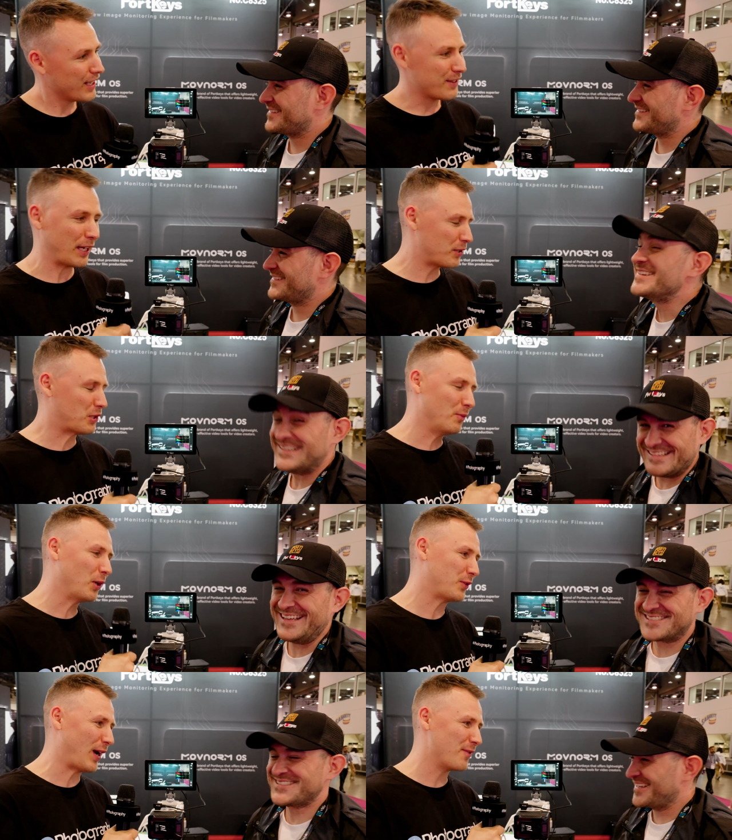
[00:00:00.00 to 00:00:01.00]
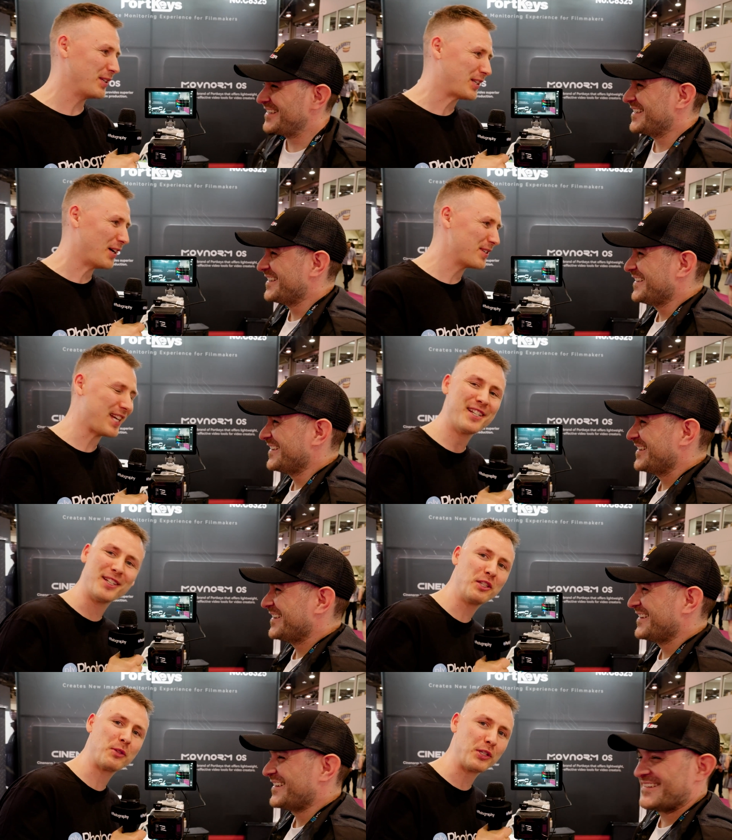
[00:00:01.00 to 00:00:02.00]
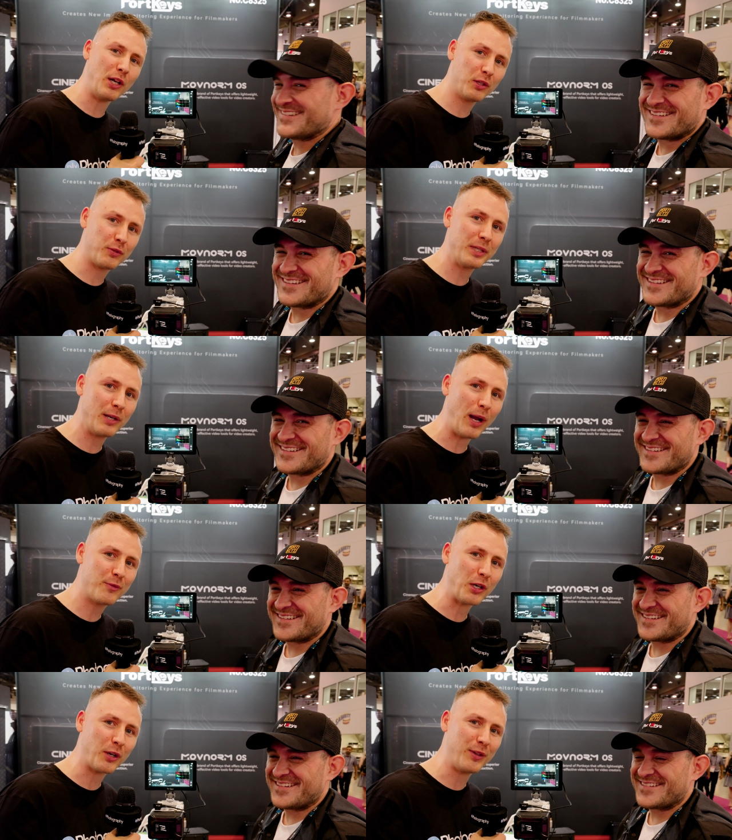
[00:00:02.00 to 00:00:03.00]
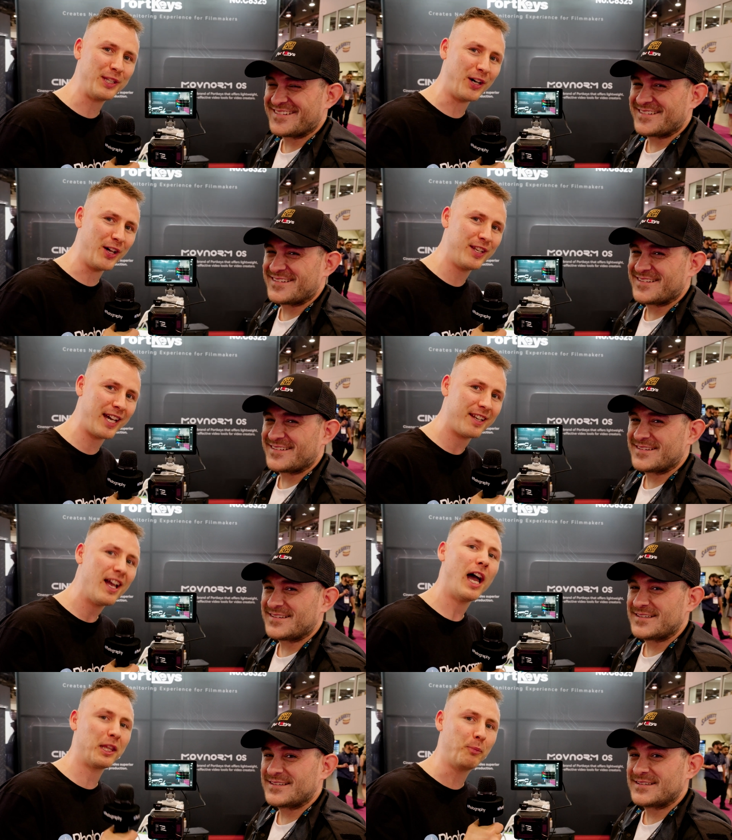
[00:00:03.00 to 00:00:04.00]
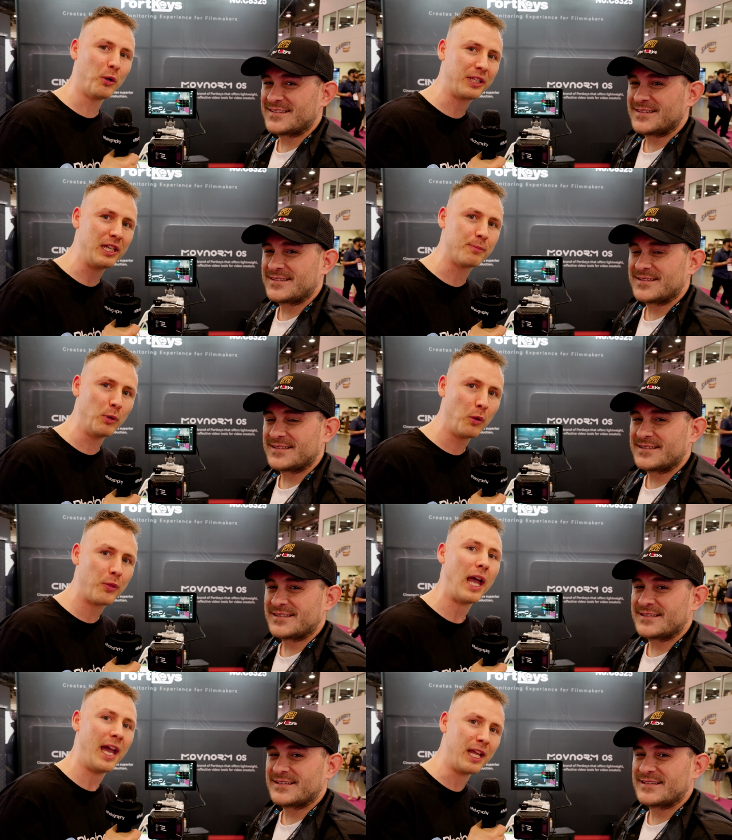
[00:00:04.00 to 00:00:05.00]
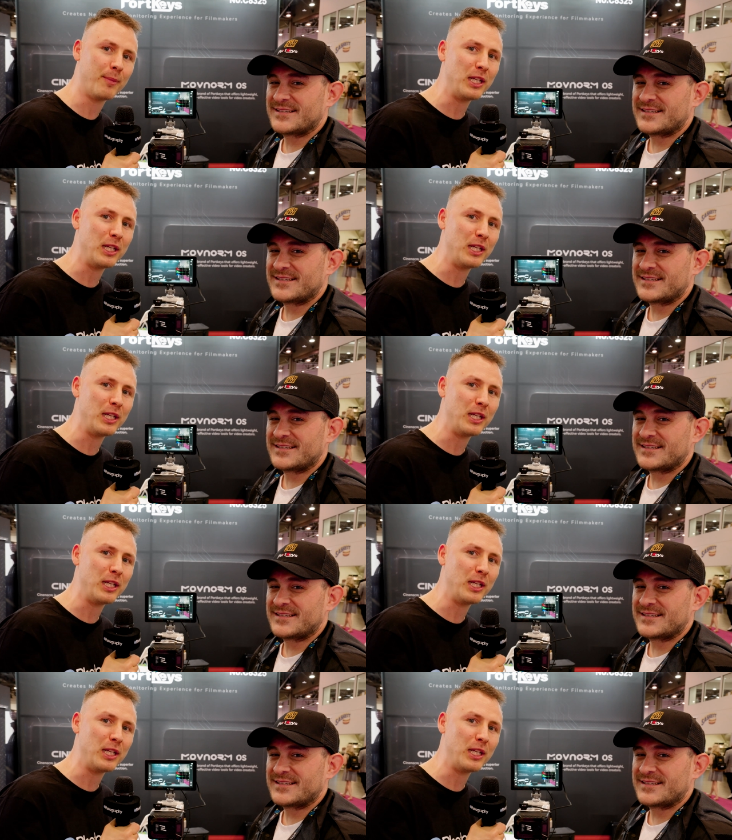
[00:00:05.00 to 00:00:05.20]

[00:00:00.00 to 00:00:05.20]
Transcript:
Speaker 1: Thank you so much for having this conversation. This is Joost for DIYphotography.net at the Portkeys booth, NAB